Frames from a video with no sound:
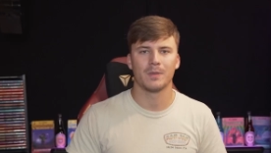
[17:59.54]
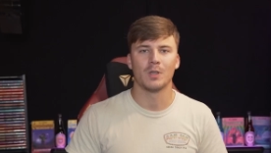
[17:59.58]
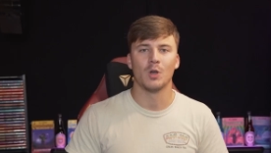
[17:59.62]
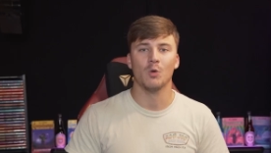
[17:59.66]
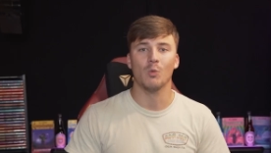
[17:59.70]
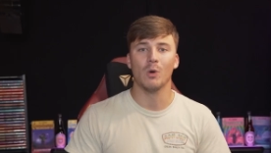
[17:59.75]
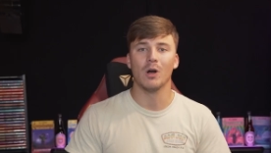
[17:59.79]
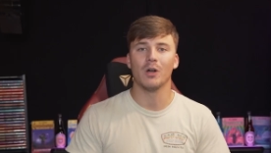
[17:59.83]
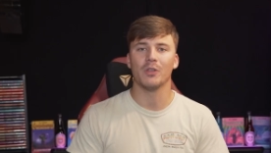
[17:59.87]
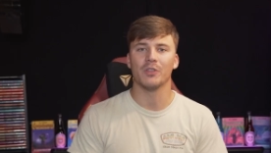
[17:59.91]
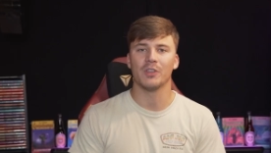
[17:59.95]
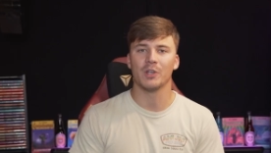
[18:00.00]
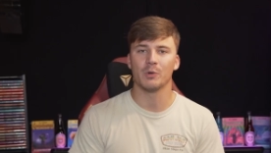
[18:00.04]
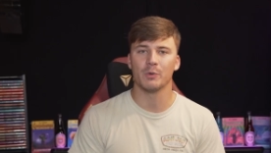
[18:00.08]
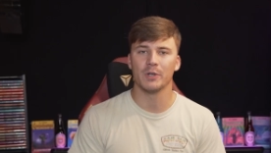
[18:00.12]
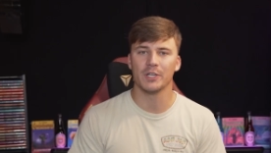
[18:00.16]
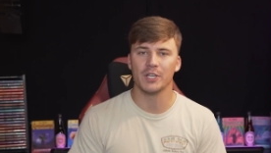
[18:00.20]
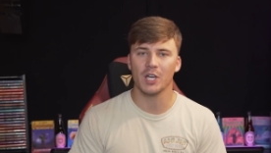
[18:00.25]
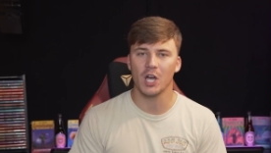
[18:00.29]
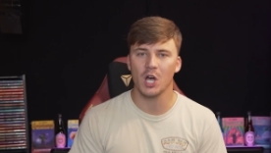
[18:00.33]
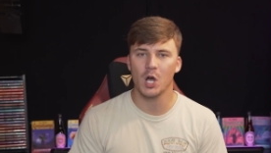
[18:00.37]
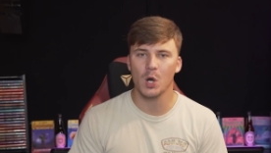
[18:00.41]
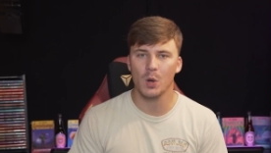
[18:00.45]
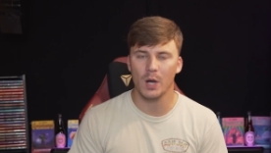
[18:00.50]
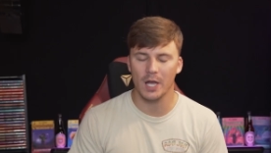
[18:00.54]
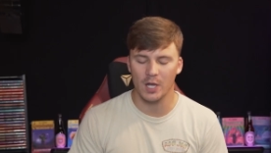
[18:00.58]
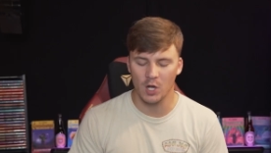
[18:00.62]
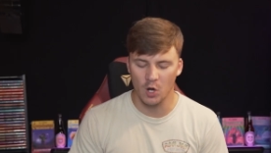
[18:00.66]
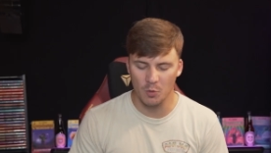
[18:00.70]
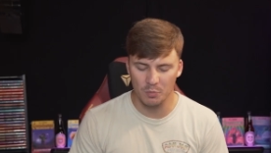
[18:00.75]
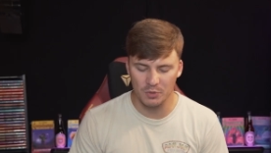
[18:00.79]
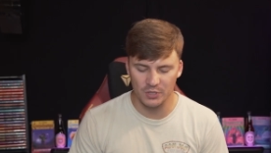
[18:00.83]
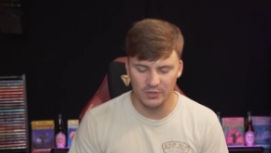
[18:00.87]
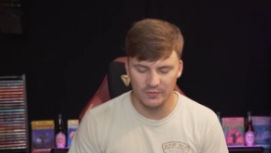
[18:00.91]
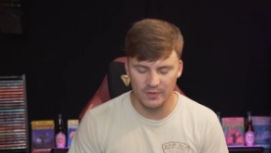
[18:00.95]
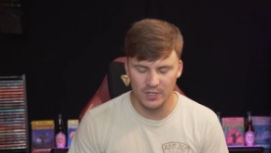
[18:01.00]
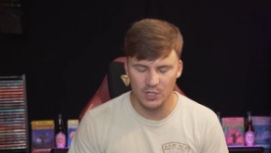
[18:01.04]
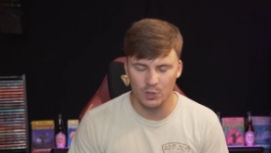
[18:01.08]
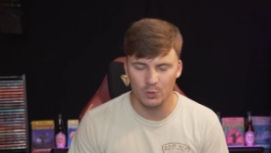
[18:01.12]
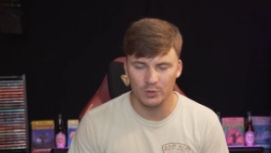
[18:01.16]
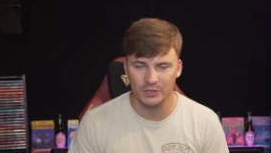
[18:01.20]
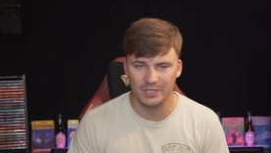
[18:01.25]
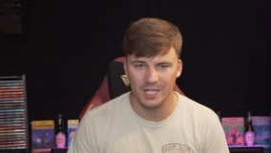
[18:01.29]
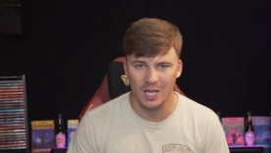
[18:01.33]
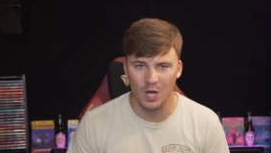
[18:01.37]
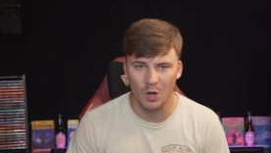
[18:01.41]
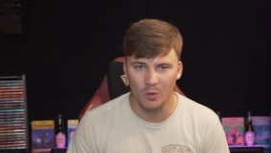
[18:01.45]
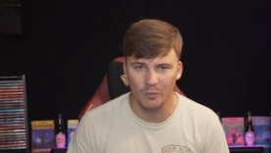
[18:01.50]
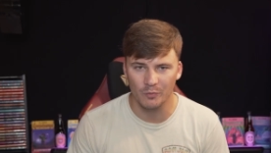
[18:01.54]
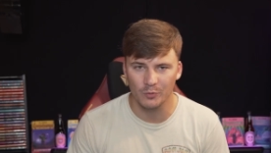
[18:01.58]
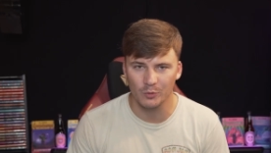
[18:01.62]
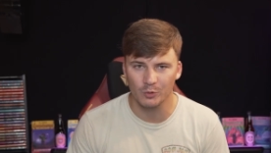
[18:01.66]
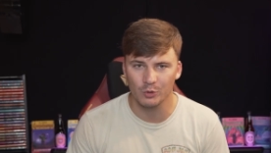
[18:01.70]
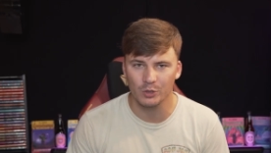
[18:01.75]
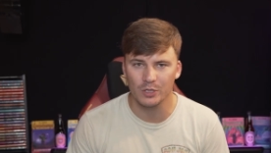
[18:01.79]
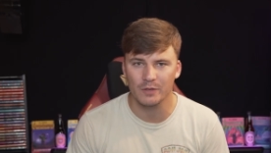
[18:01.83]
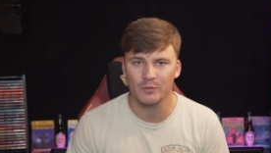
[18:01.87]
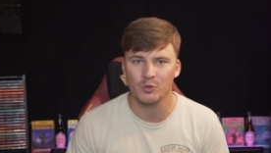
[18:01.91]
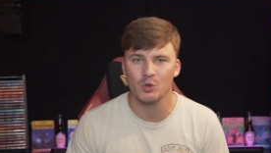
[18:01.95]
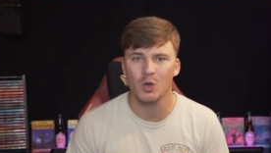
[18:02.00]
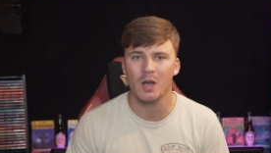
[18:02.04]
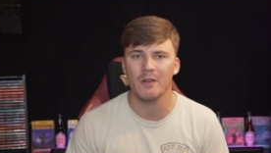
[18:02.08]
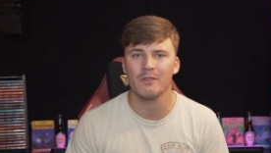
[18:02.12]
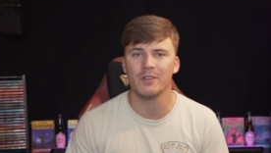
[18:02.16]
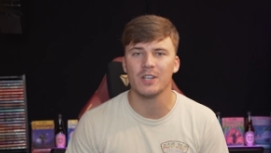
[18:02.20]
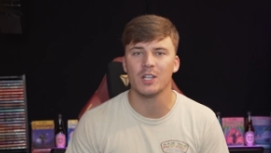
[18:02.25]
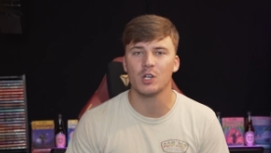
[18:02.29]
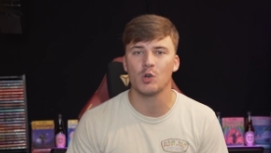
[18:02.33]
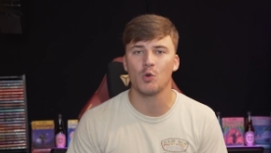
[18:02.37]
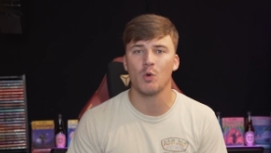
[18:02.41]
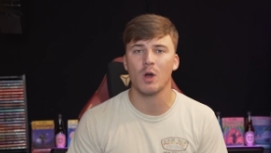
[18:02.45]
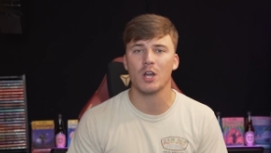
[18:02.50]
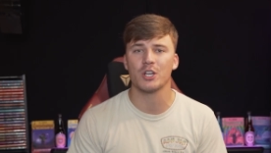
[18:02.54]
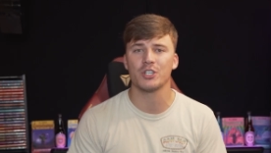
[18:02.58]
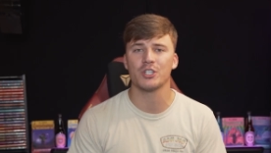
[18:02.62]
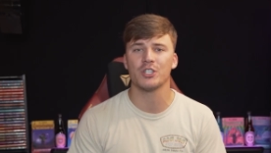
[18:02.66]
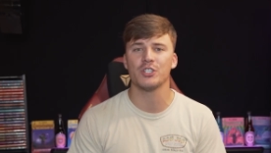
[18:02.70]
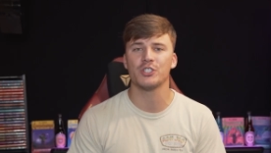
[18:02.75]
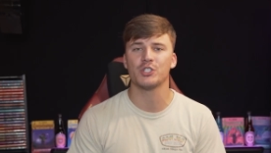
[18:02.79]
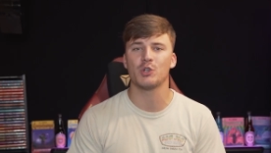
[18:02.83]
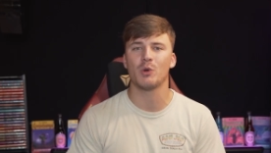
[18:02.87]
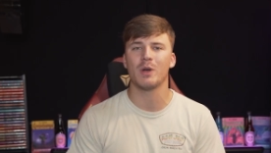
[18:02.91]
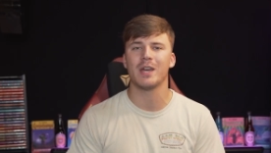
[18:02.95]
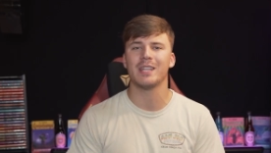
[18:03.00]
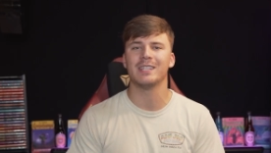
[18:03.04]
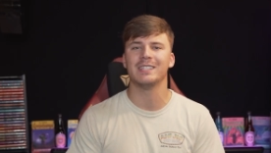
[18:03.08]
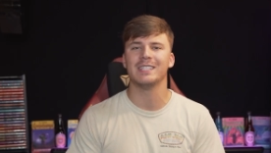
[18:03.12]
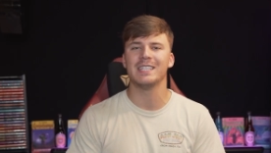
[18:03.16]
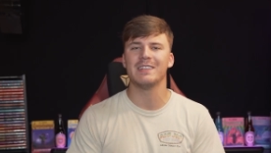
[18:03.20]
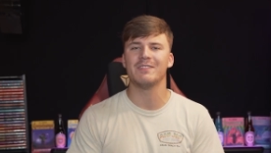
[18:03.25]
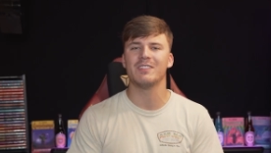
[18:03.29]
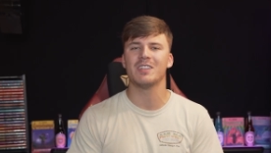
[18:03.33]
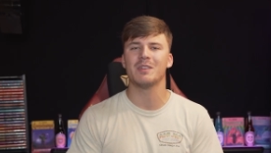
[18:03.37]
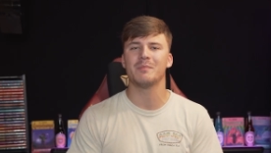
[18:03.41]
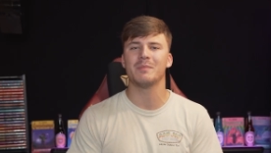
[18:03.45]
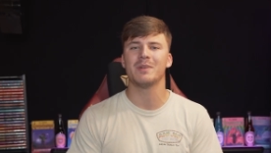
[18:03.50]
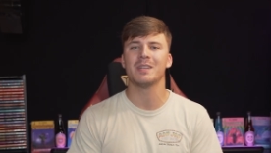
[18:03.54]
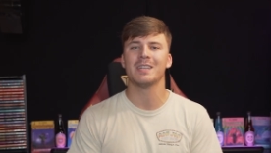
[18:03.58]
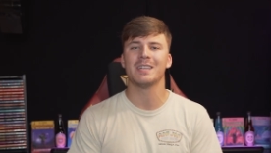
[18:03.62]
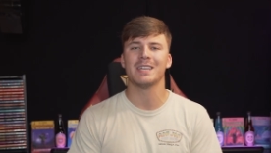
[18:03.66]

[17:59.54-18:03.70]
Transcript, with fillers: Well, there we go. I hope this video was helpful. If you have any questions, go ahead and leave them